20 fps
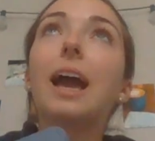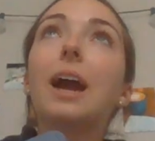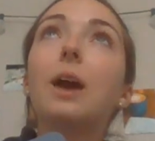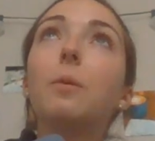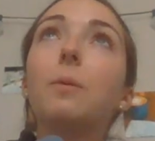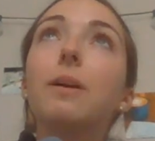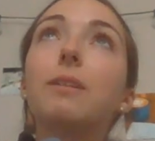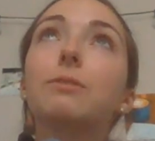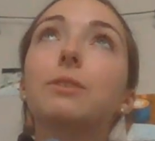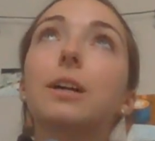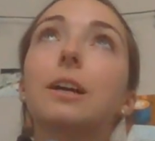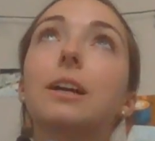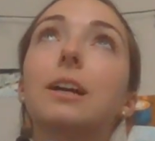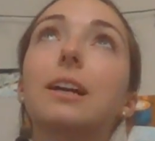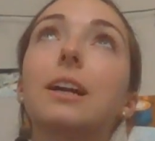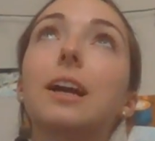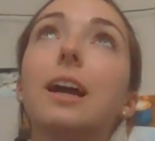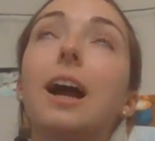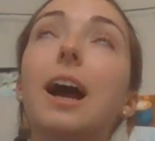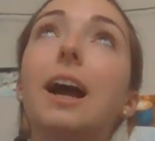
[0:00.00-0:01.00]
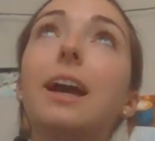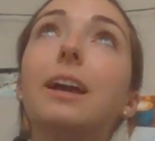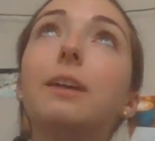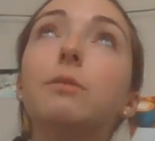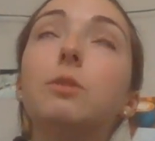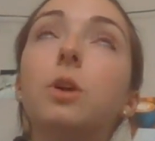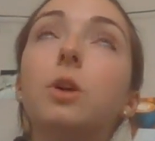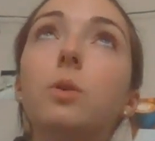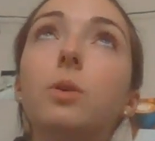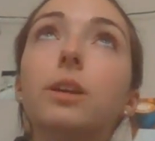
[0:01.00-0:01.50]
However, I
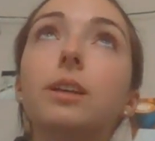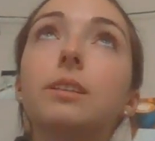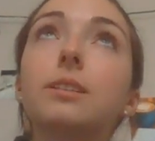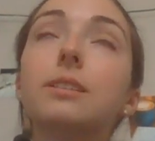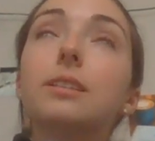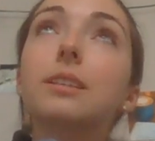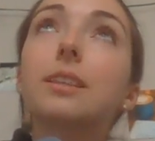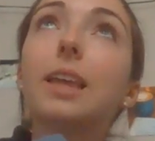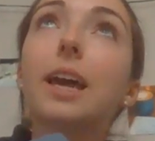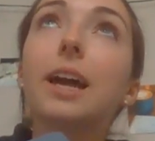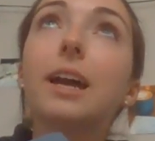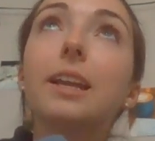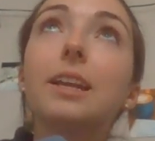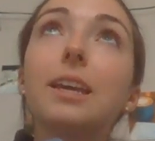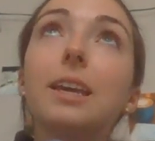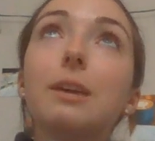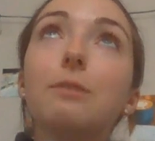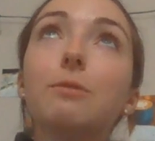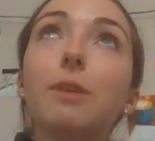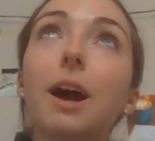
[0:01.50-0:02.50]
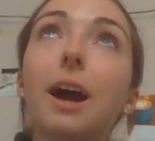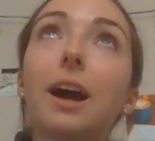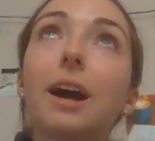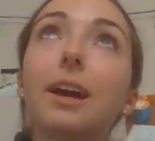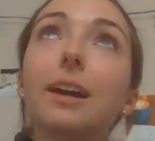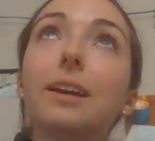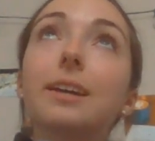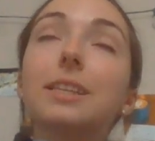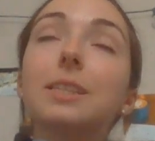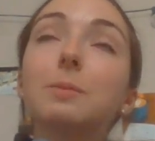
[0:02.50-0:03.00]
have noticed that if
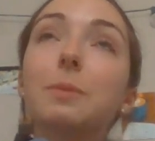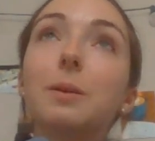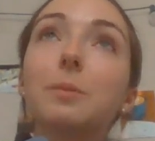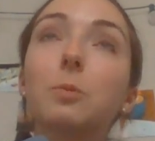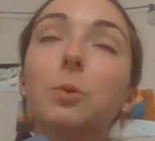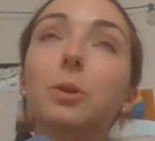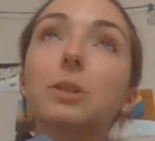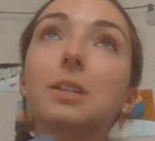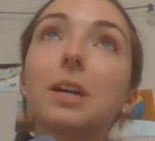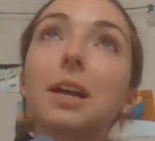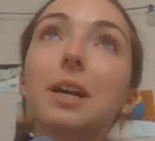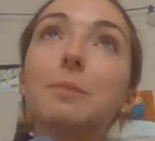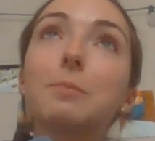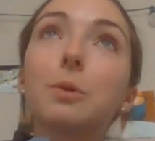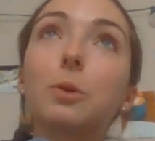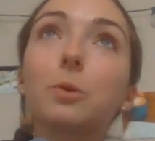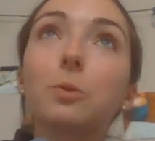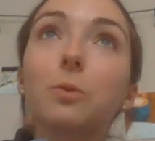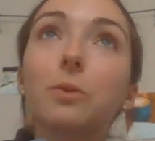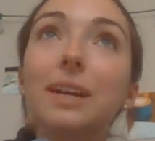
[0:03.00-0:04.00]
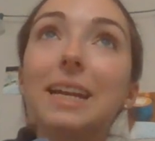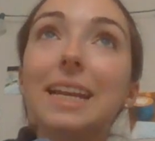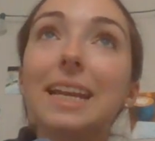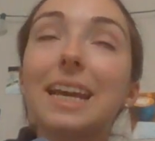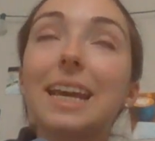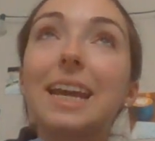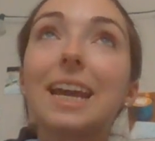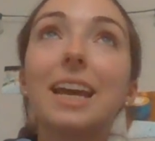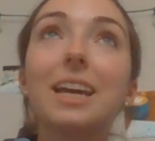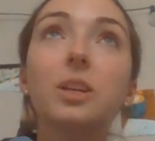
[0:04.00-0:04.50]
I spend more time
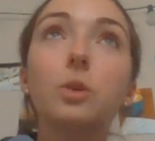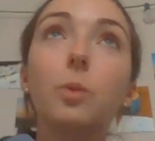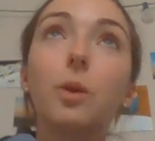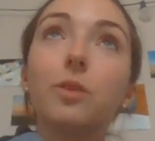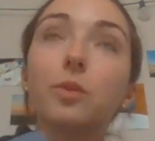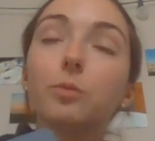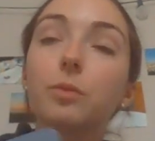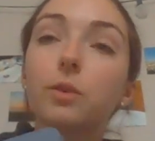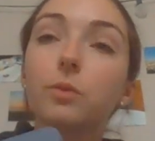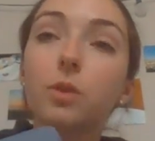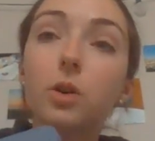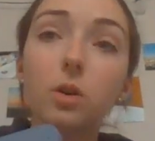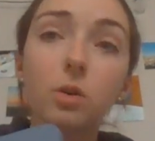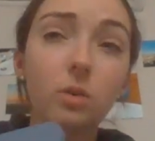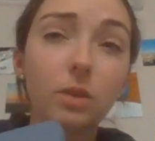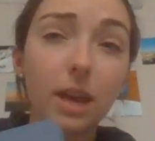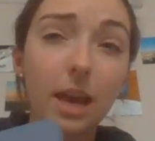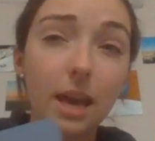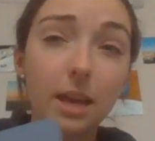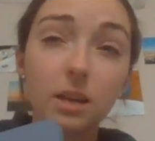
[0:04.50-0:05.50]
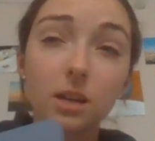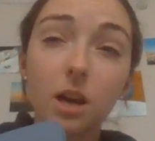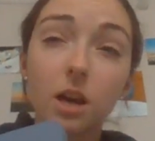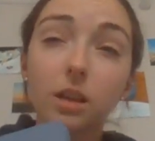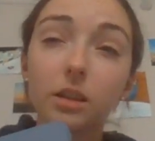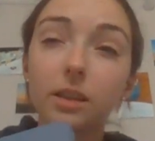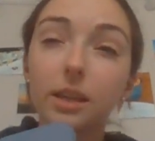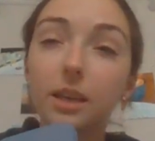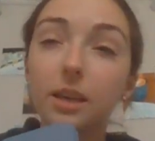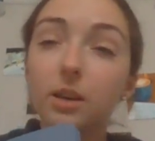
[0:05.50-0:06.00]
reading and away from my phone and
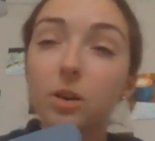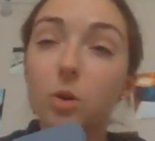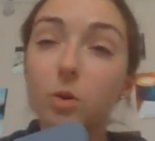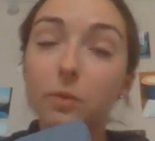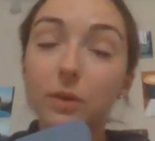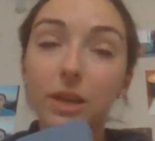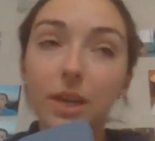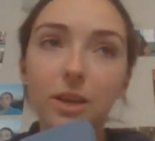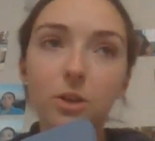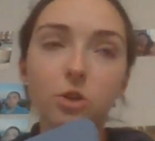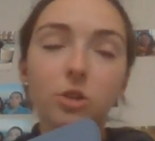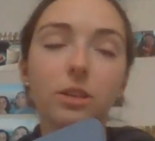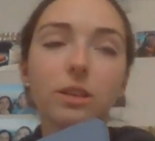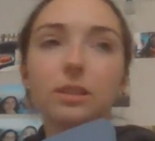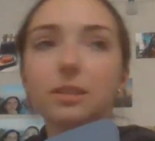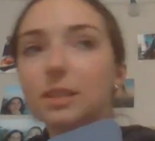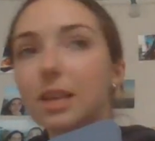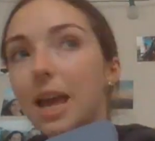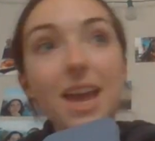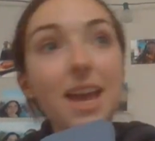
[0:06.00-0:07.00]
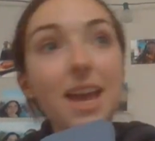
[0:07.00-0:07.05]
not looking at notifications